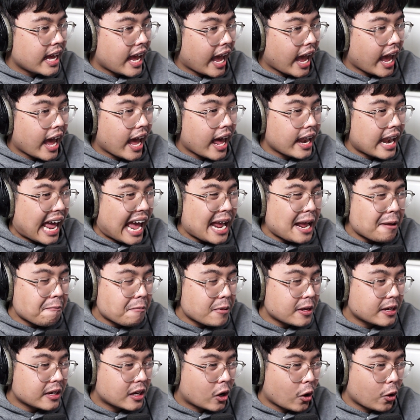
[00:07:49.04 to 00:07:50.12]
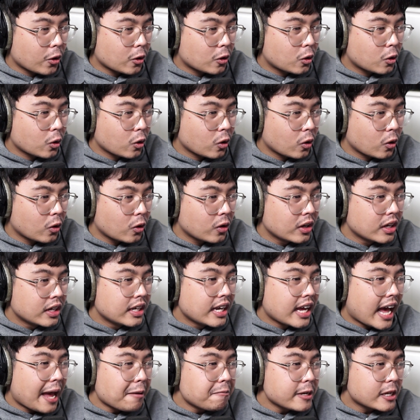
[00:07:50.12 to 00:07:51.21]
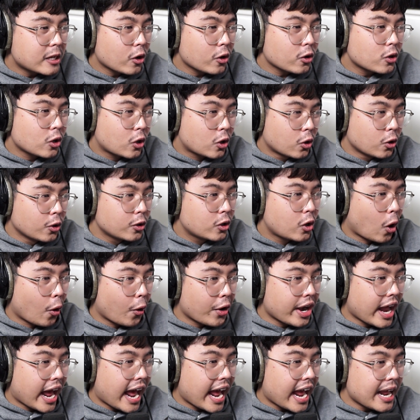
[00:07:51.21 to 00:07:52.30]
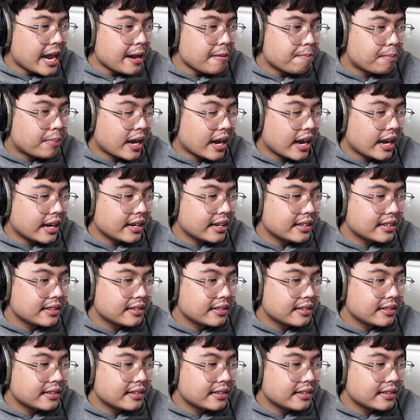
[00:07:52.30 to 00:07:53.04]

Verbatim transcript: And 8-Bit Goku... 8-Bit Goku could go in A, but